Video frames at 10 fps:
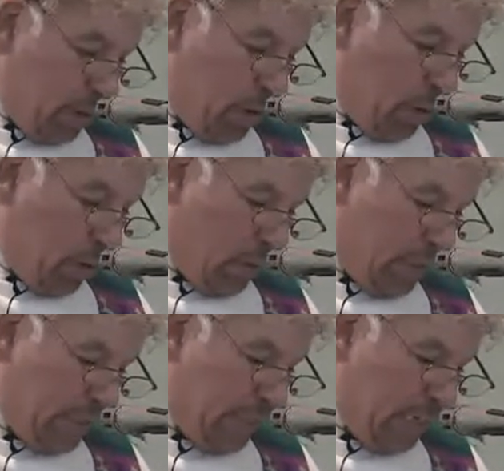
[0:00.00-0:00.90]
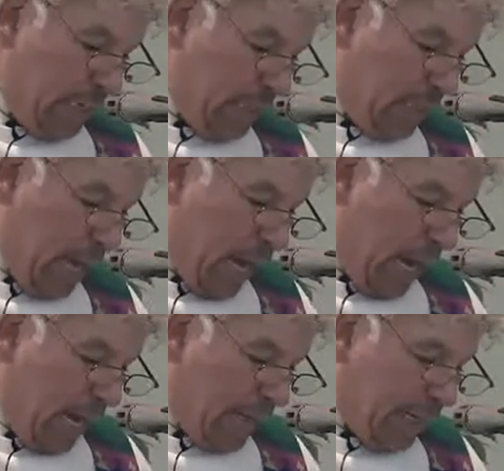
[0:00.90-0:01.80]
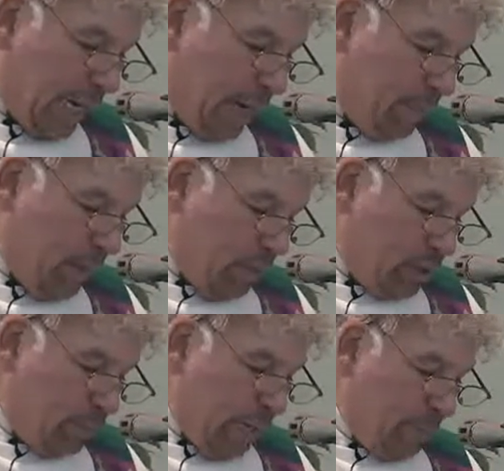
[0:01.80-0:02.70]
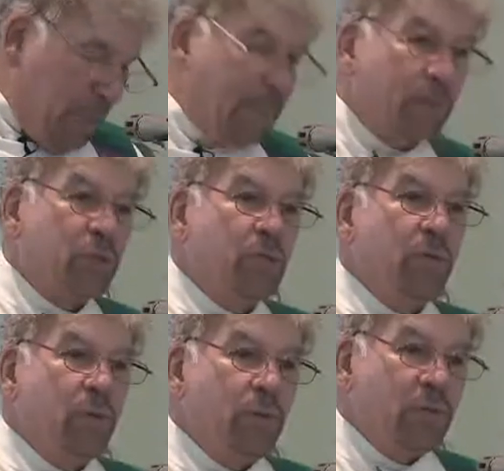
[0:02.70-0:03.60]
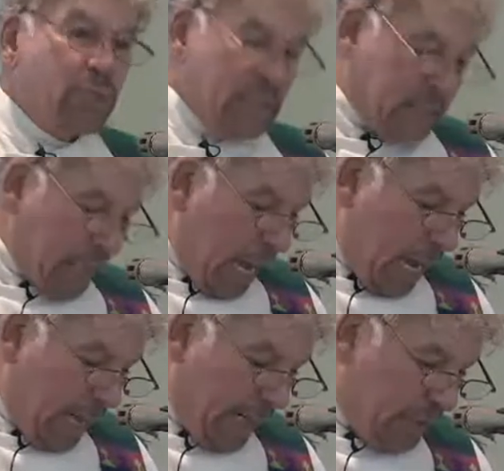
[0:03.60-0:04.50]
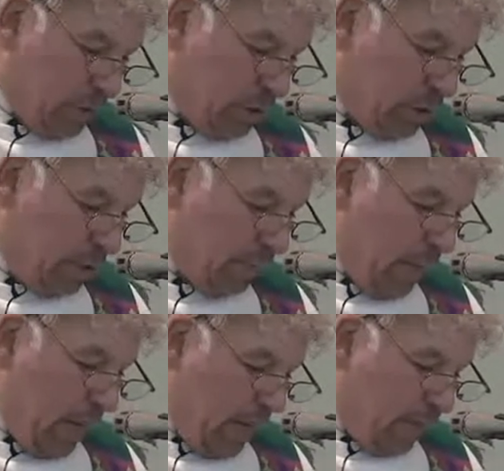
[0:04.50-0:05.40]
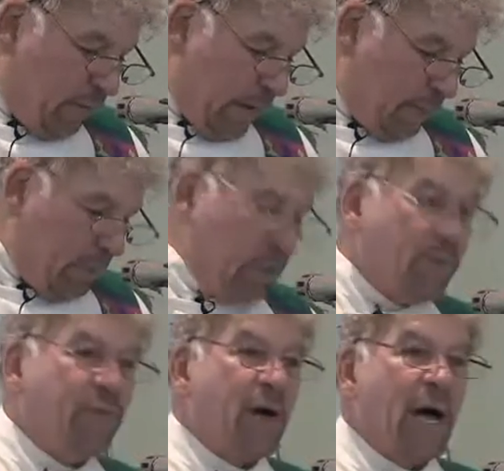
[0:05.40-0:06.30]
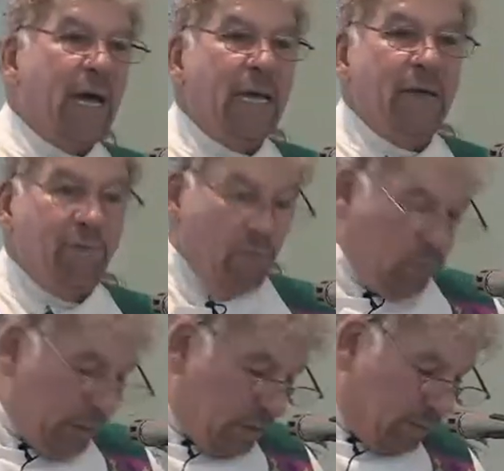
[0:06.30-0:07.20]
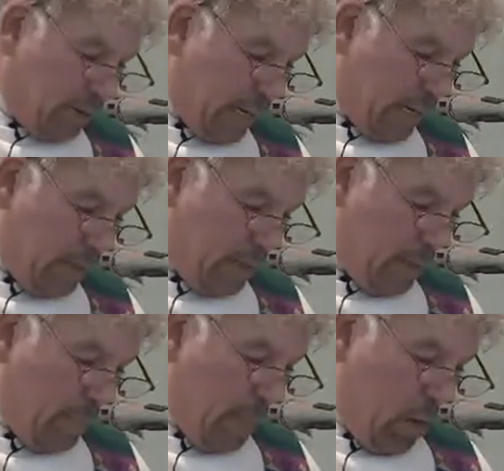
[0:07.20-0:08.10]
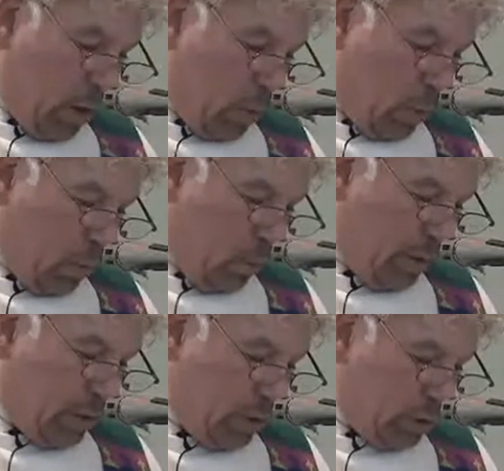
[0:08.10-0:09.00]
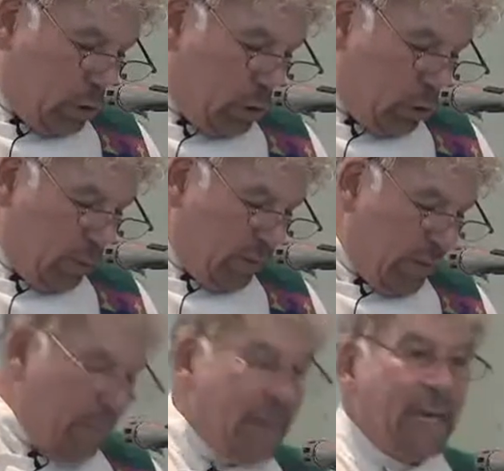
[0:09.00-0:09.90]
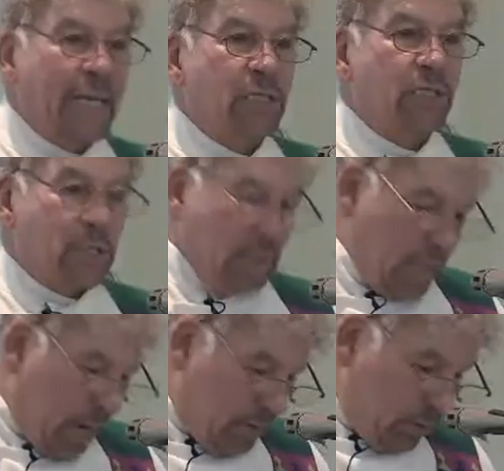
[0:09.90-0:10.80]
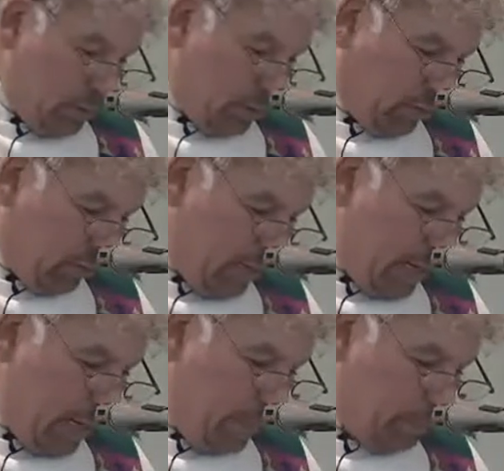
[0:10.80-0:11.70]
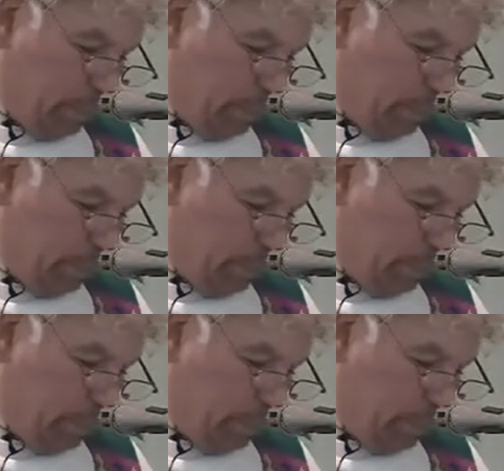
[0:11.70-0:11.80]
No, indeed. I came to make people choose sides. A family of five will be divided with two of them against the other three.